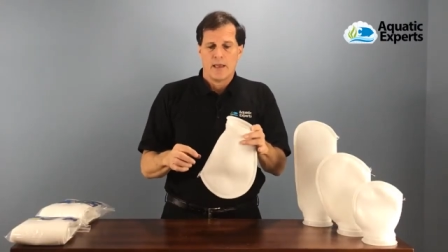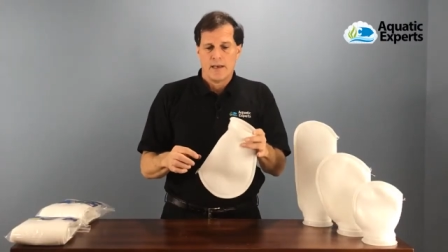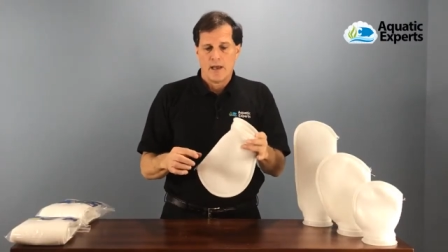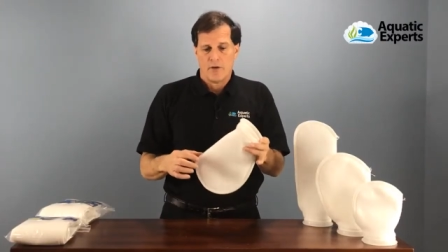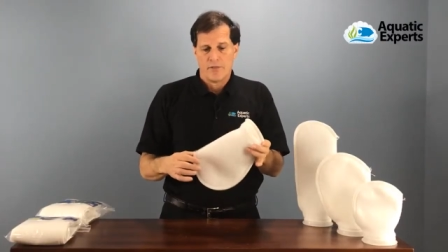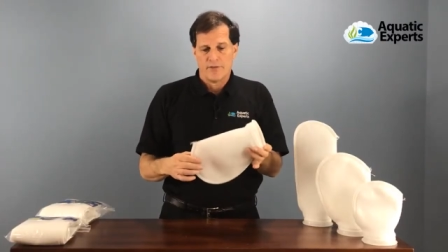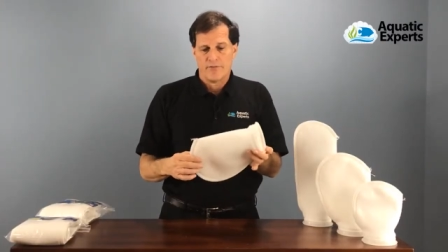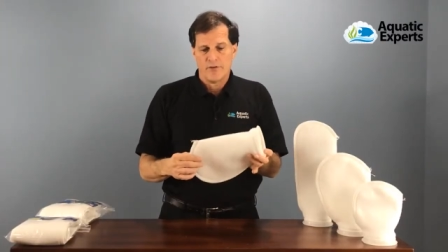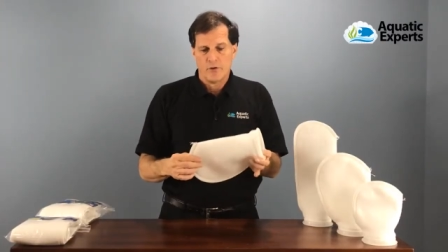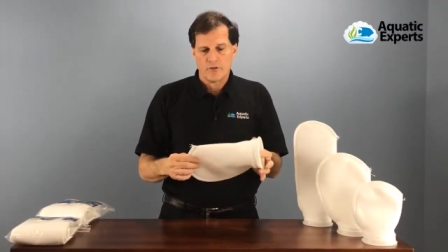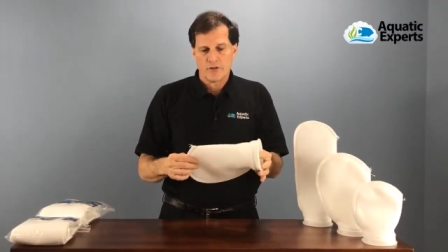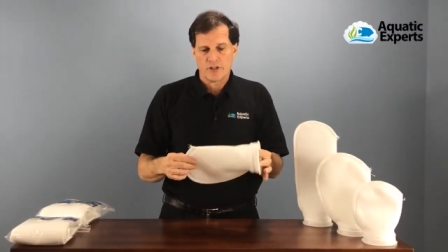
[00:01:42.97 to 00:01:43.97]
Now the
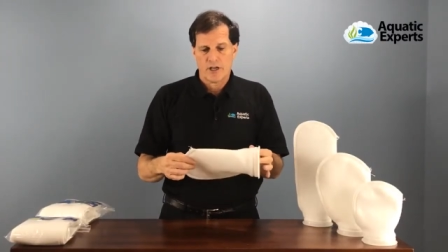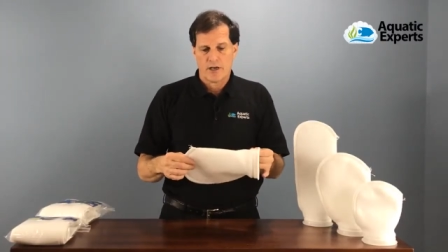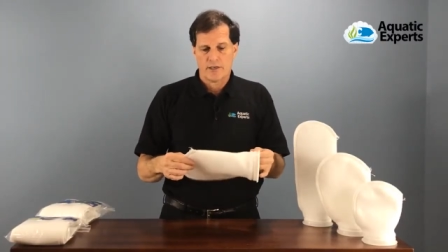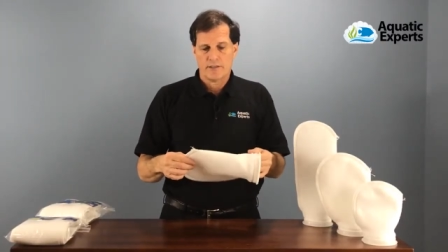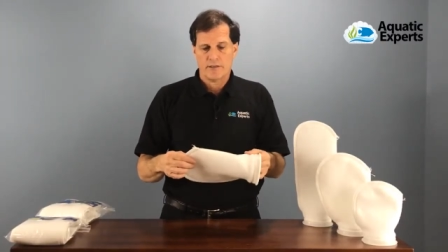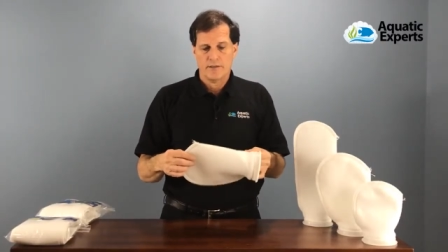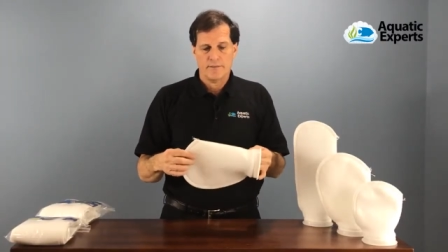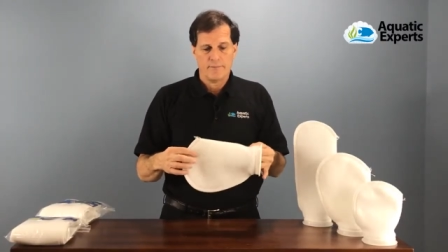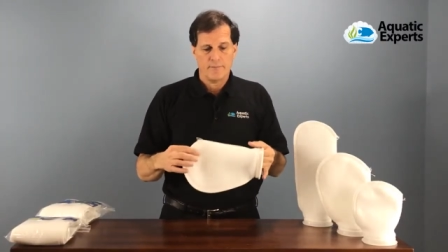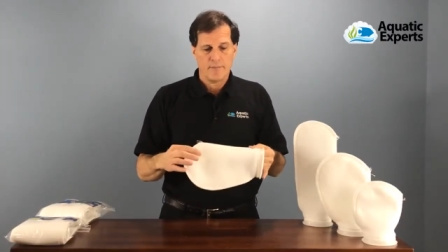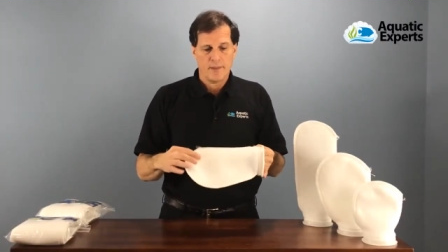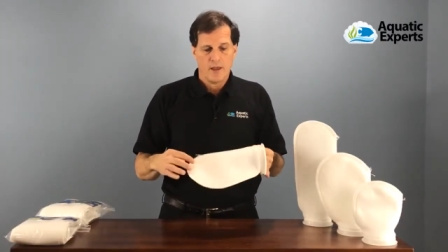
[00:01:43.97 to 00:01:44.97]
filter socks,
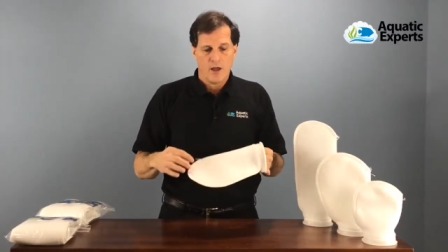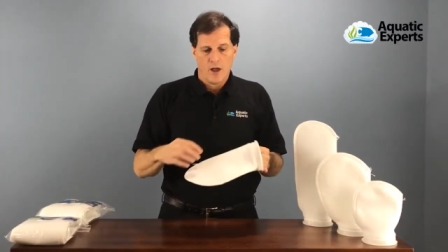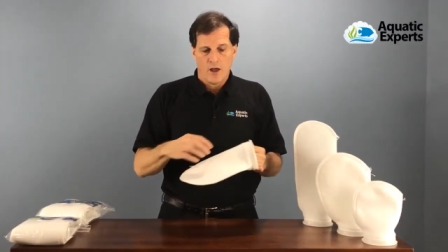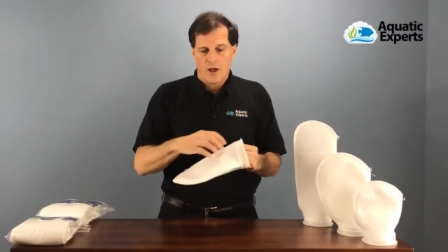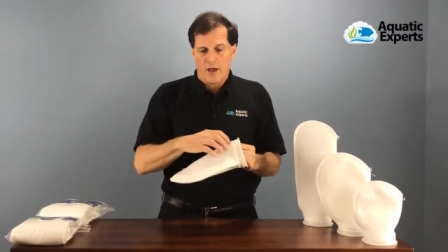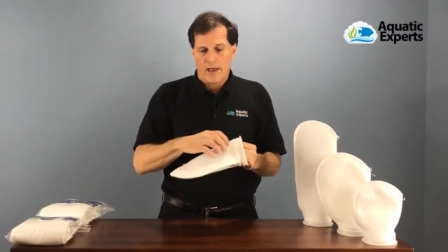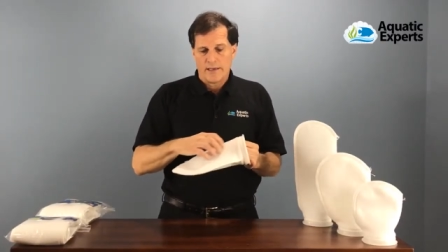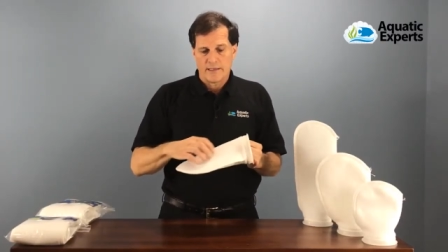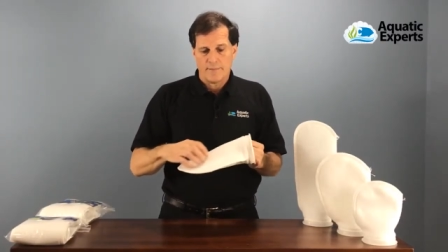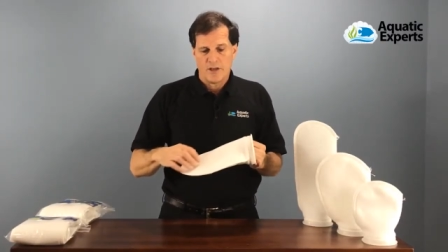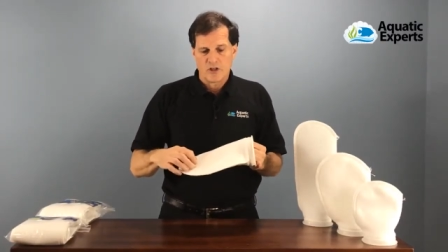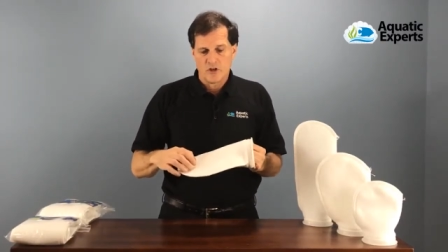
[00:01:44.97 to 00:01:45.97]
as
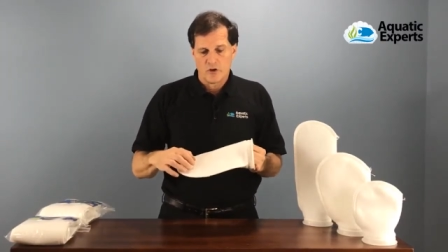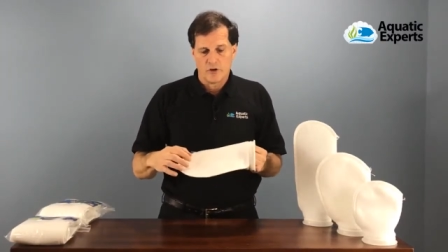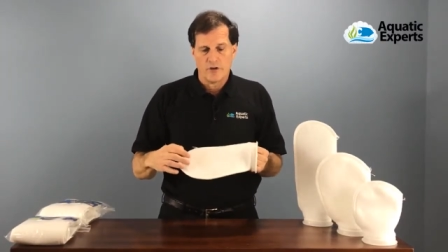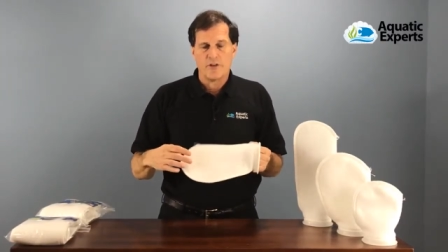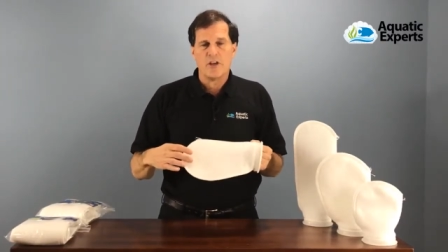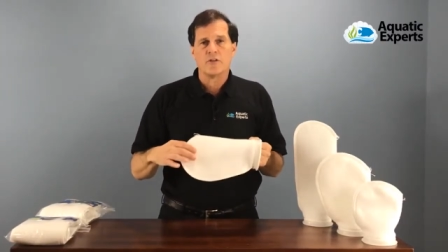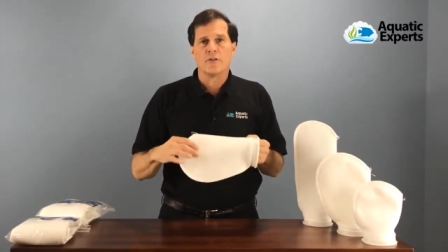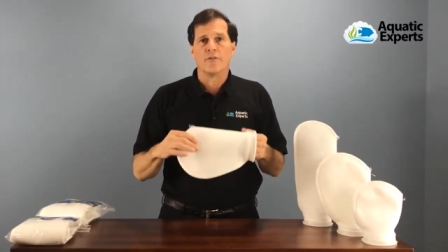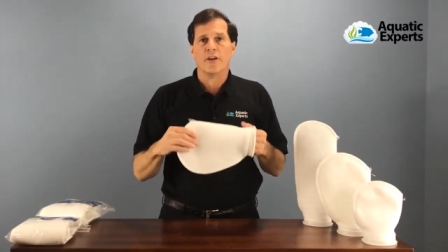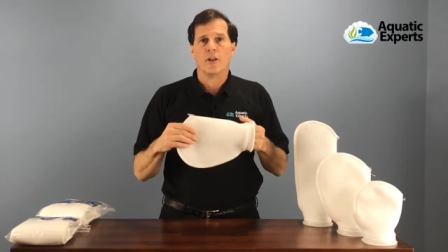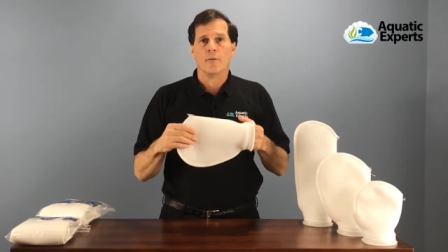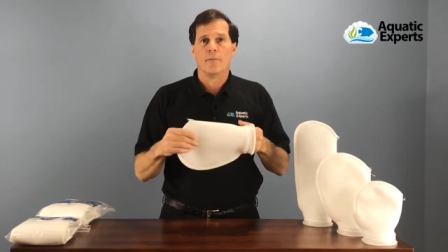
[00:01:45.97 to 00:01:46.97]
I mentioned earlier, these are
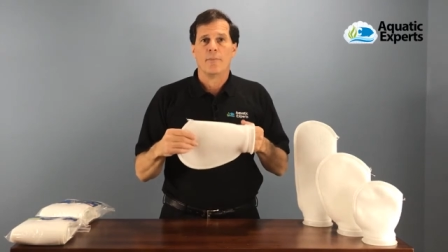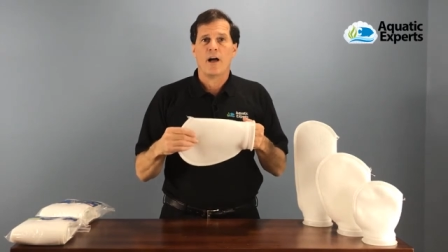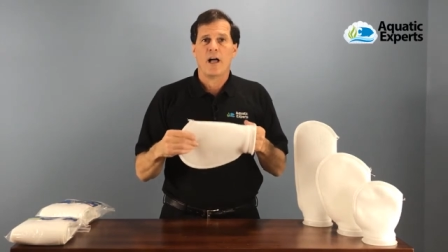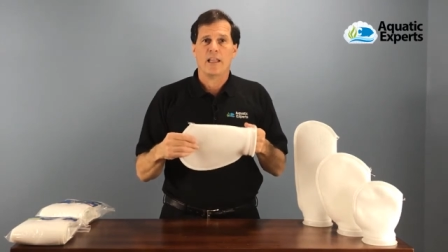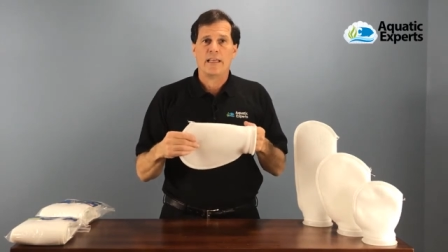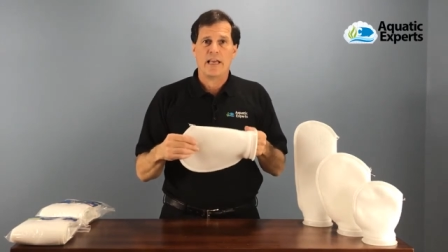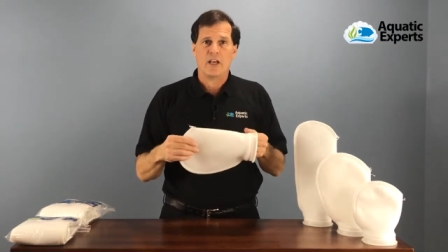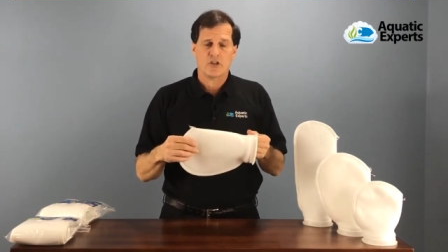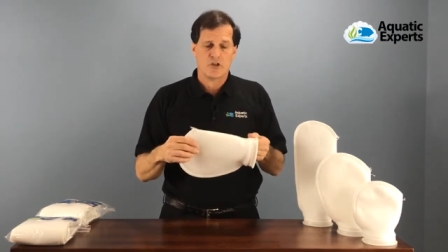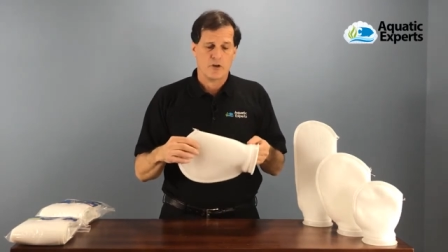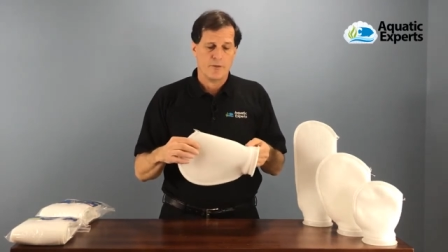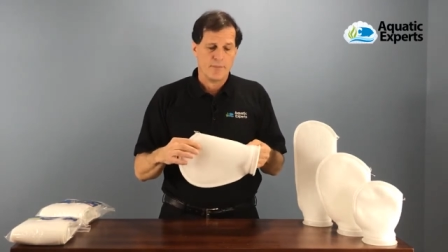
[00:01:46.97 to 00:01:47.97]
available in
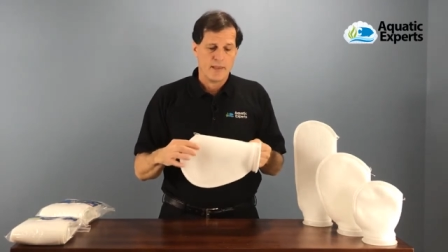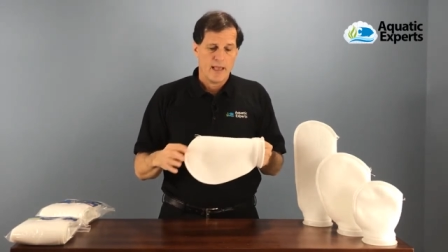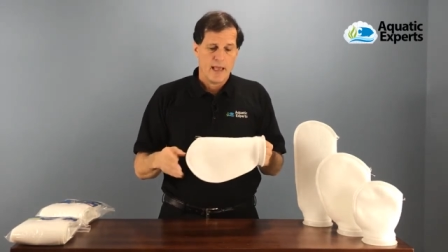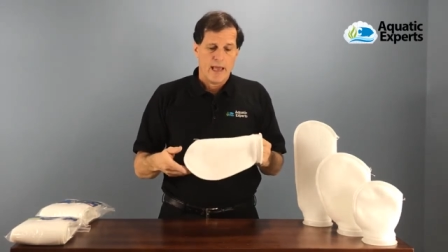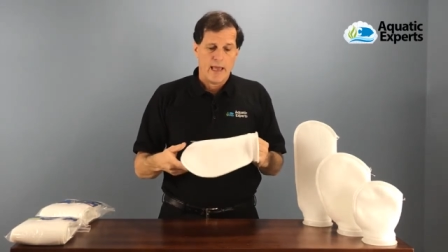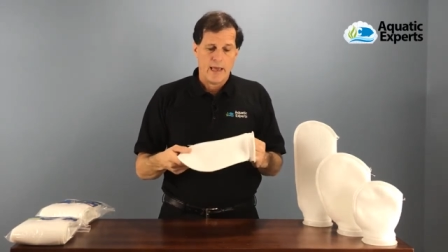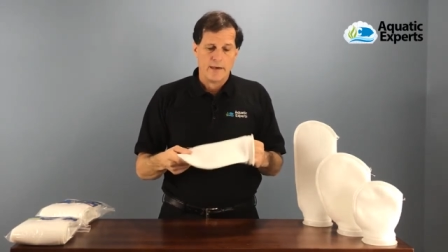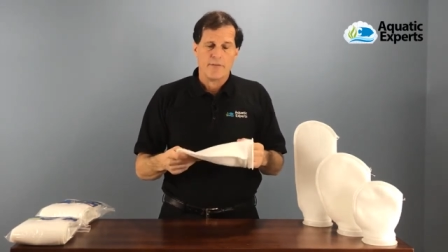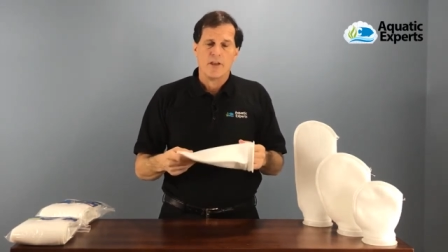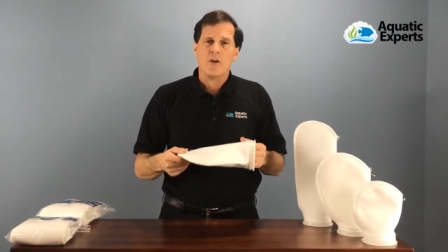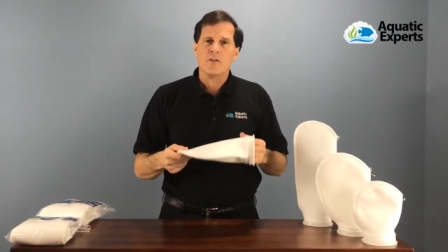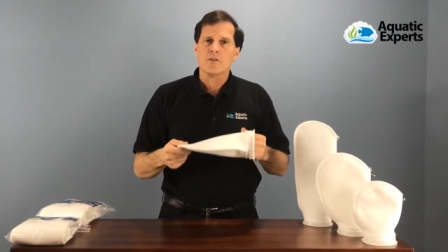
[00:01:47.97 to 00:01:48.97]
polyester and
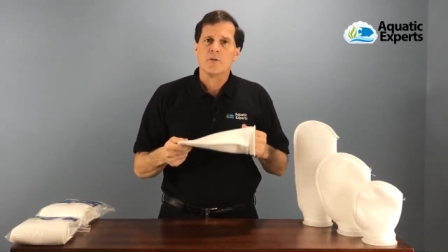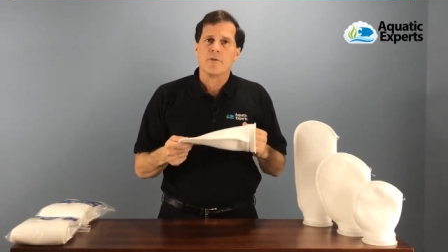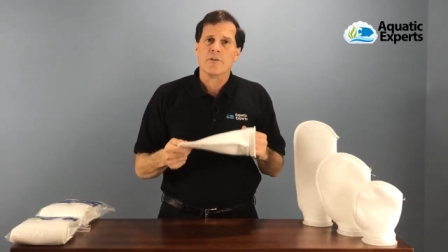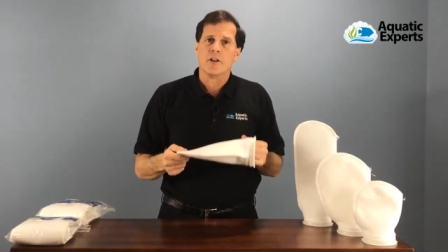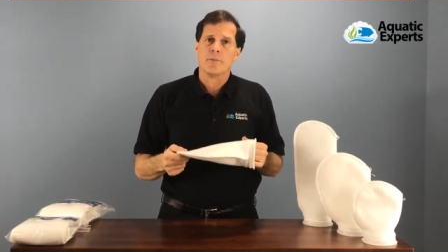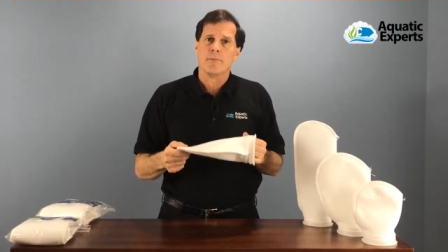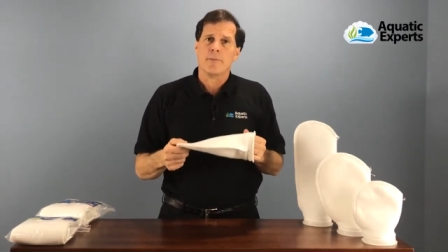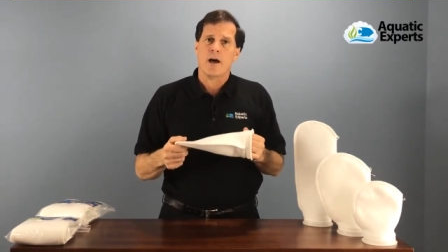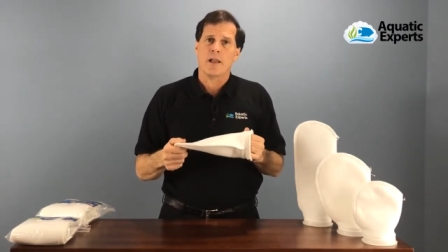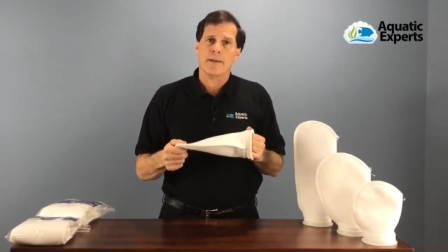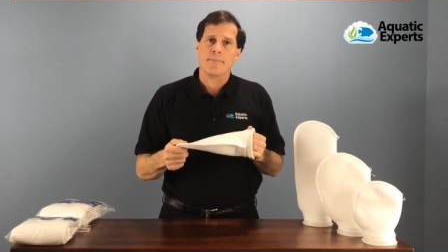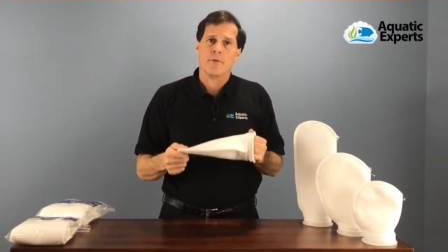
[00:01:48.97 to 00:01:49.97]
they also available in
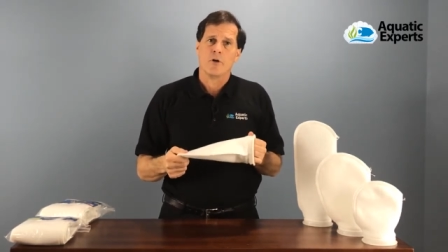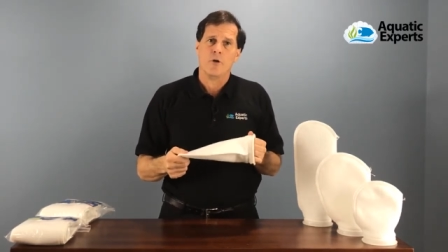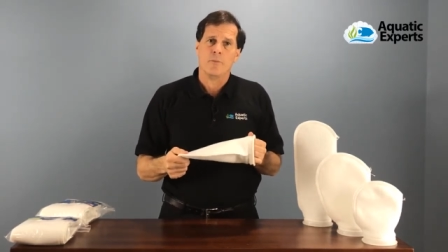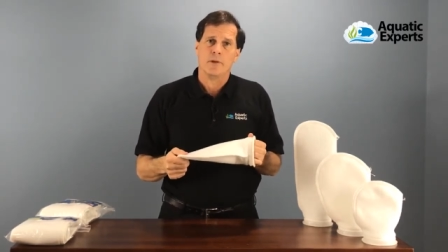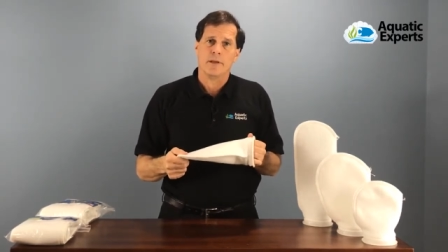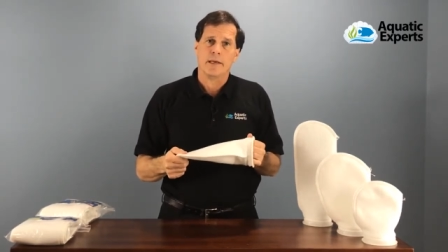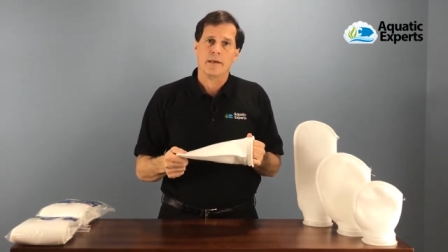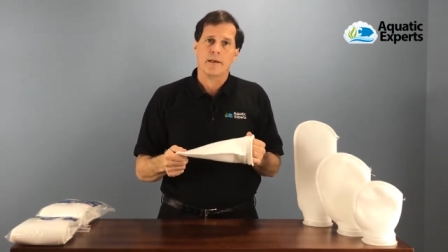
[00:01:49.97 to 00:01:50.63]
polypropylene.